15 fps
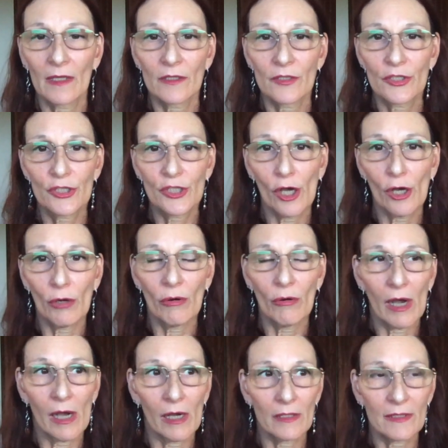
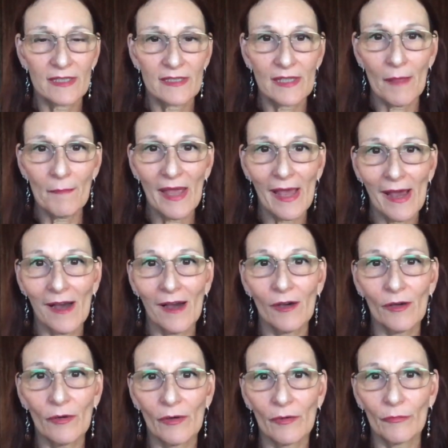So
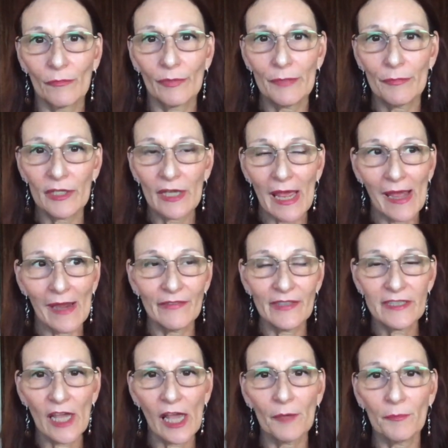somehow we would, every
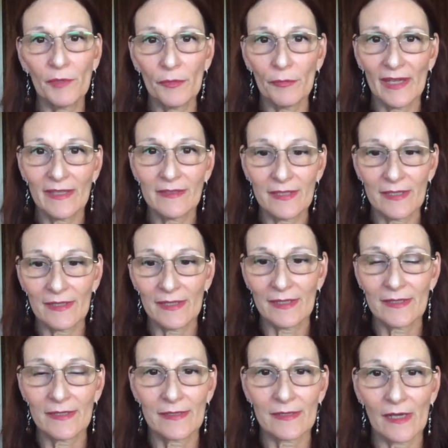time we went to
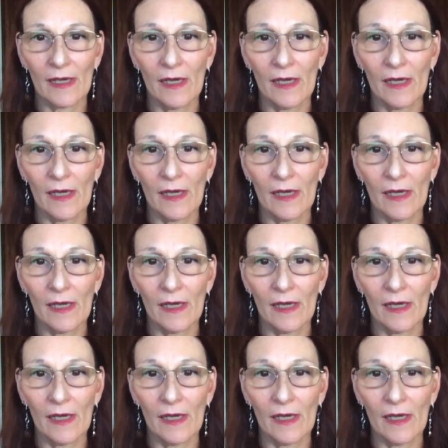this